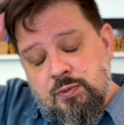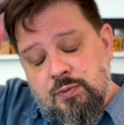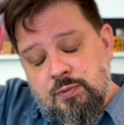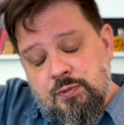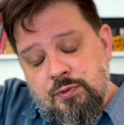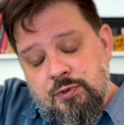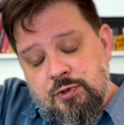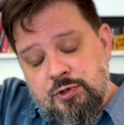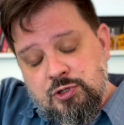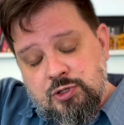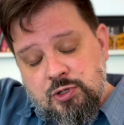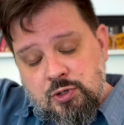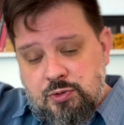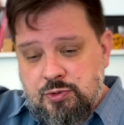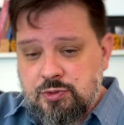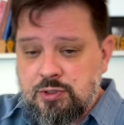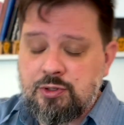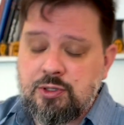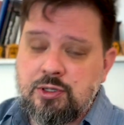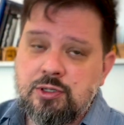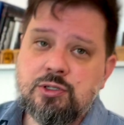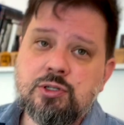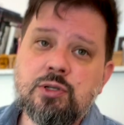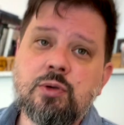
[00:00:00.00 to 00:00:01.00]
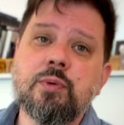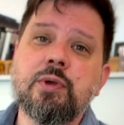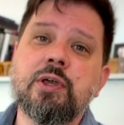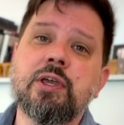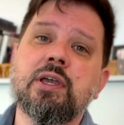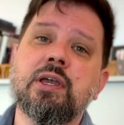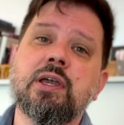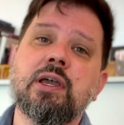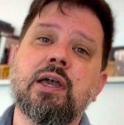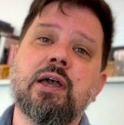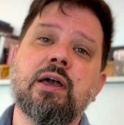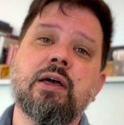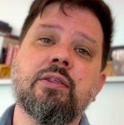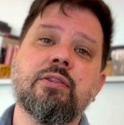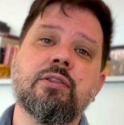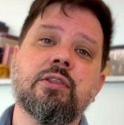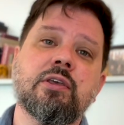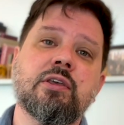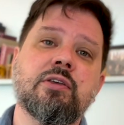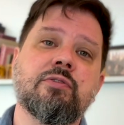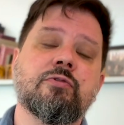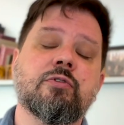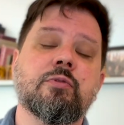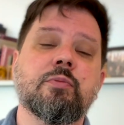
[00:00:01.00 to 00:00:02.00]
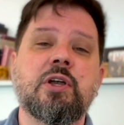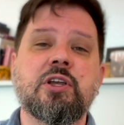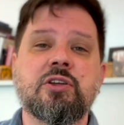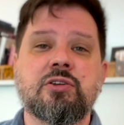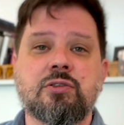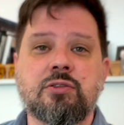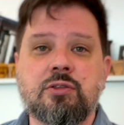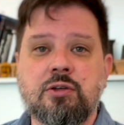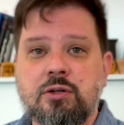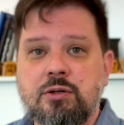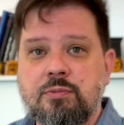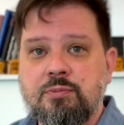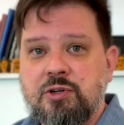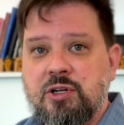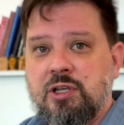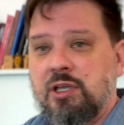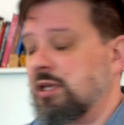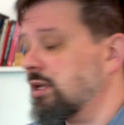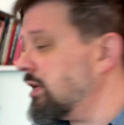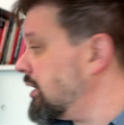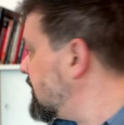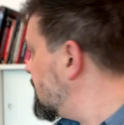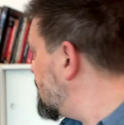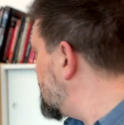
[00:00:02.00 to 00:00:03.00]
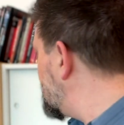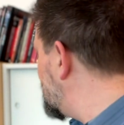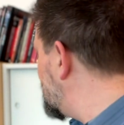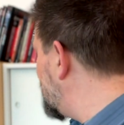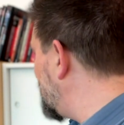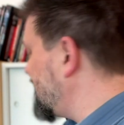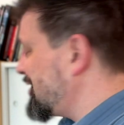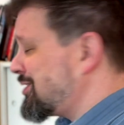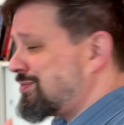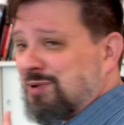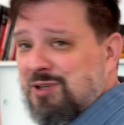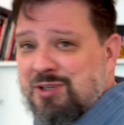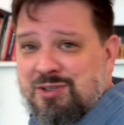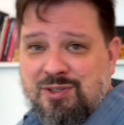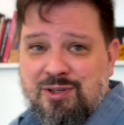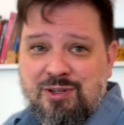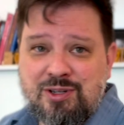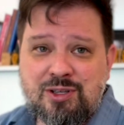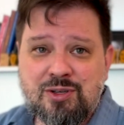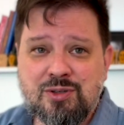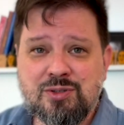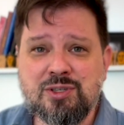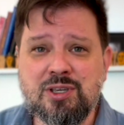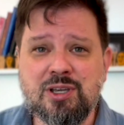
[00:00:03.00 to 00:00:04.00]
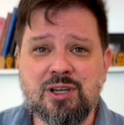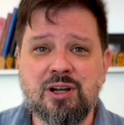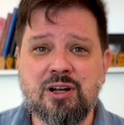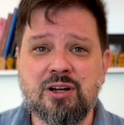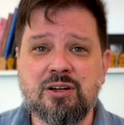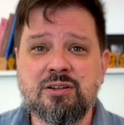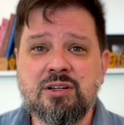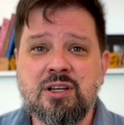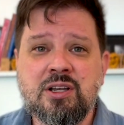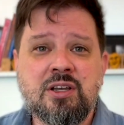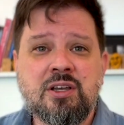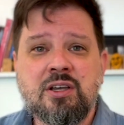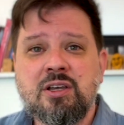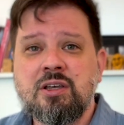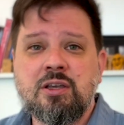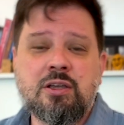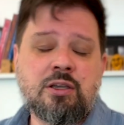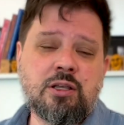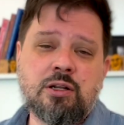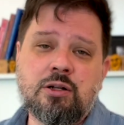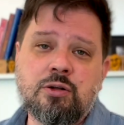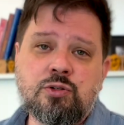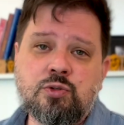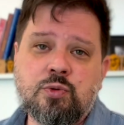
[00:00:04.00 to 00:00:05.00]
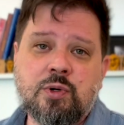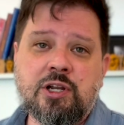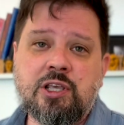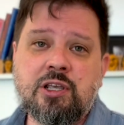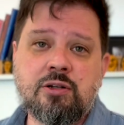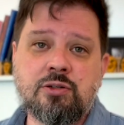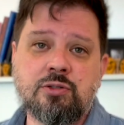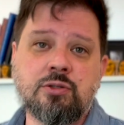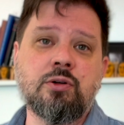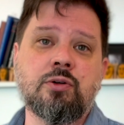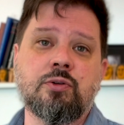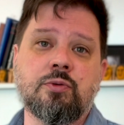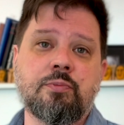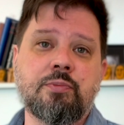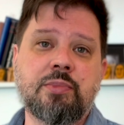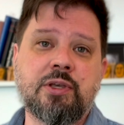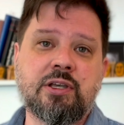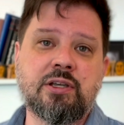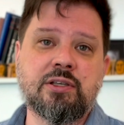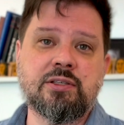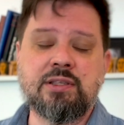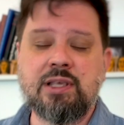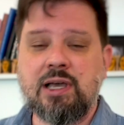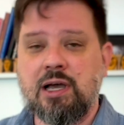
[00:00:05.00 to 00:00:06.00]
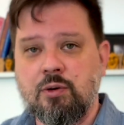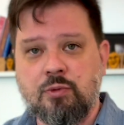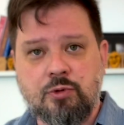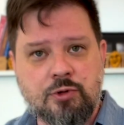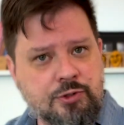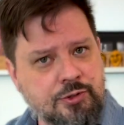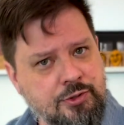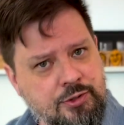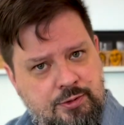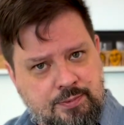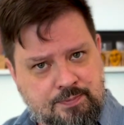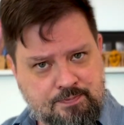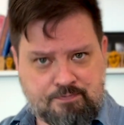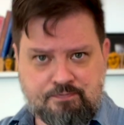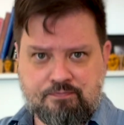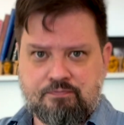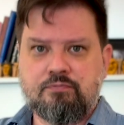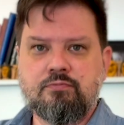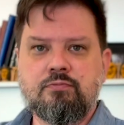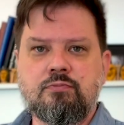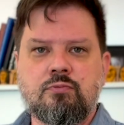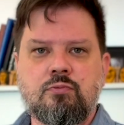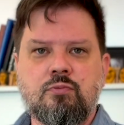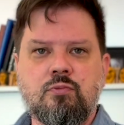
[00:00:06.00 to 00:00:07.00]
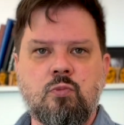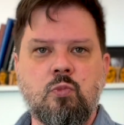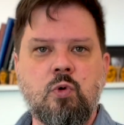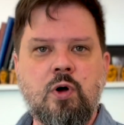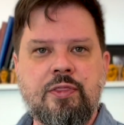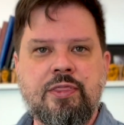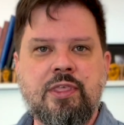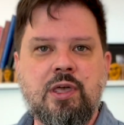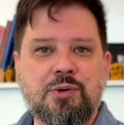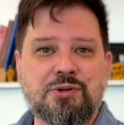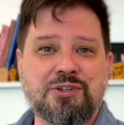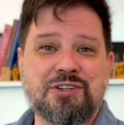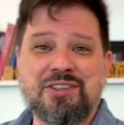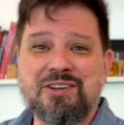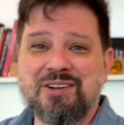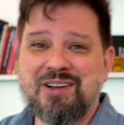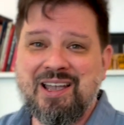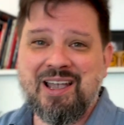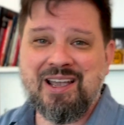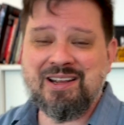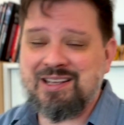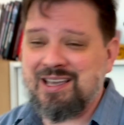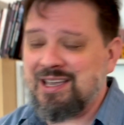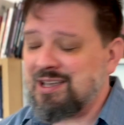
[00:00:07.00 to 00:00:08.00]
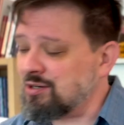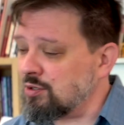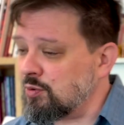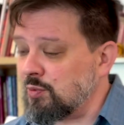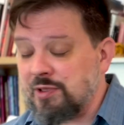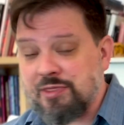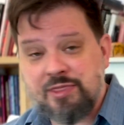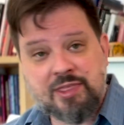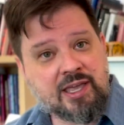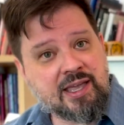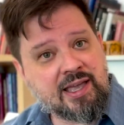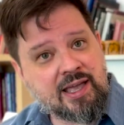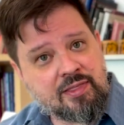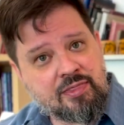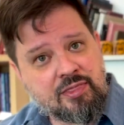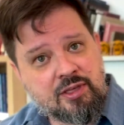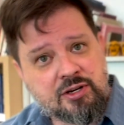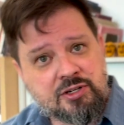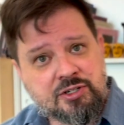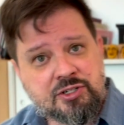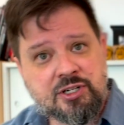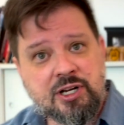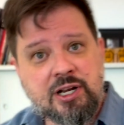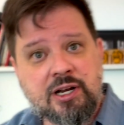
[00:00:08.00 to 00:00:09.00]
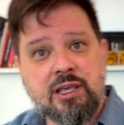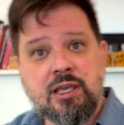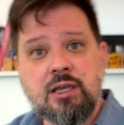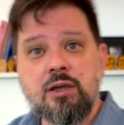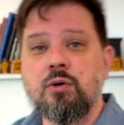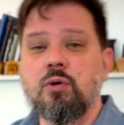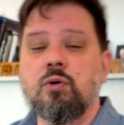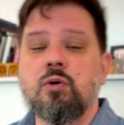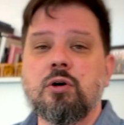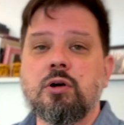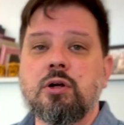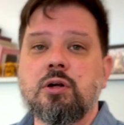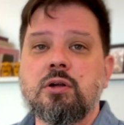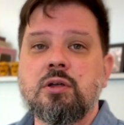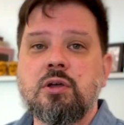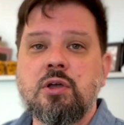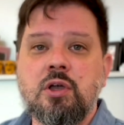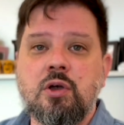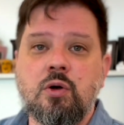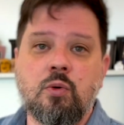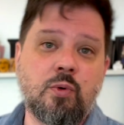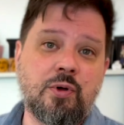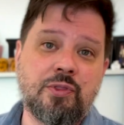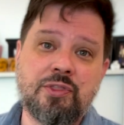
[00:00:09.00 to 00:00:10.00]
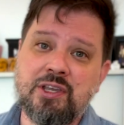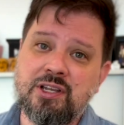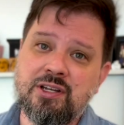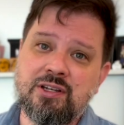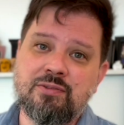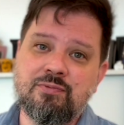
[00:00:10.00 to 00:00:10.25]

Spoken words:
the shows that they're doing and the information they're bringing and the textbooks they're using are, 20 years old because that was when they were in their heyday or when they had their training or when they